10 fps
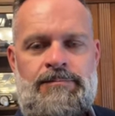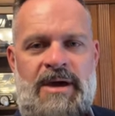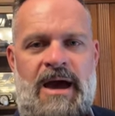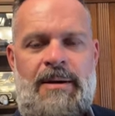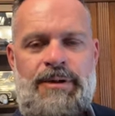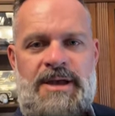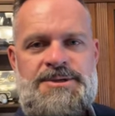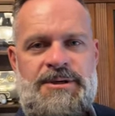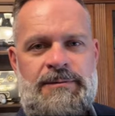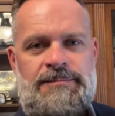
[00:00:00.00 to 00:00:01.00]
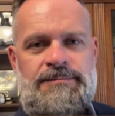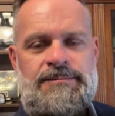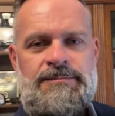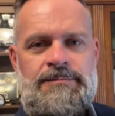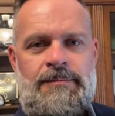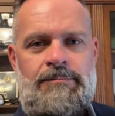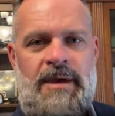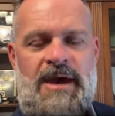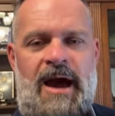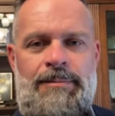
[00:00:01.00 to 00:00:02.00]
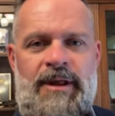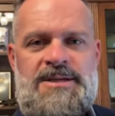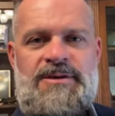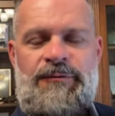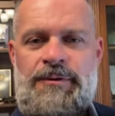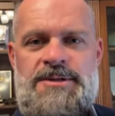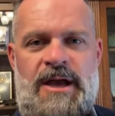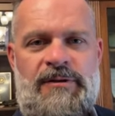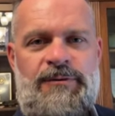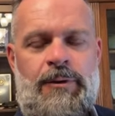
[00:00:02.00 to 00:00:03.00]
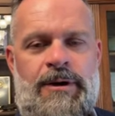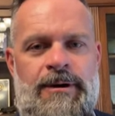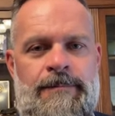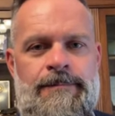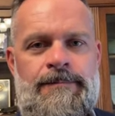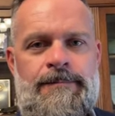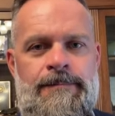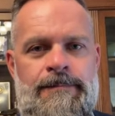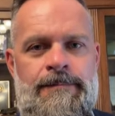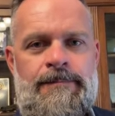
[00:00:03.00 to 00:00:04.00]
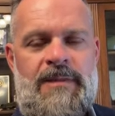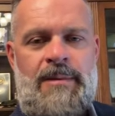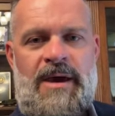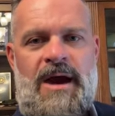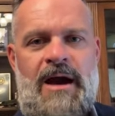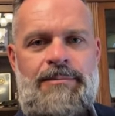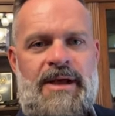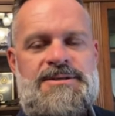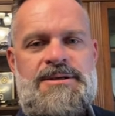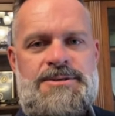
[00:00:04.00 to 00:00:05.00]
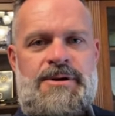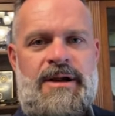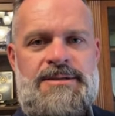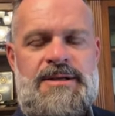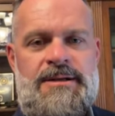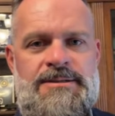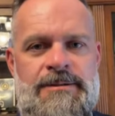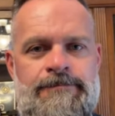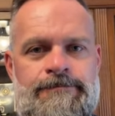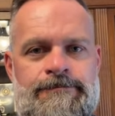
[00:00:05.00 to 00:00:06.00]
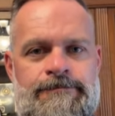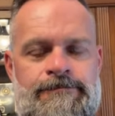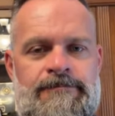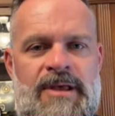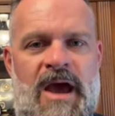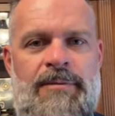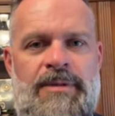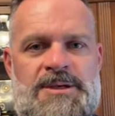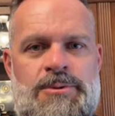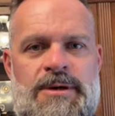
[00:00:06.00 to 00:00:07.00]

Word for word: may God bless you. May God bless the free state of Florida, and may God bless this United States. Have a blessed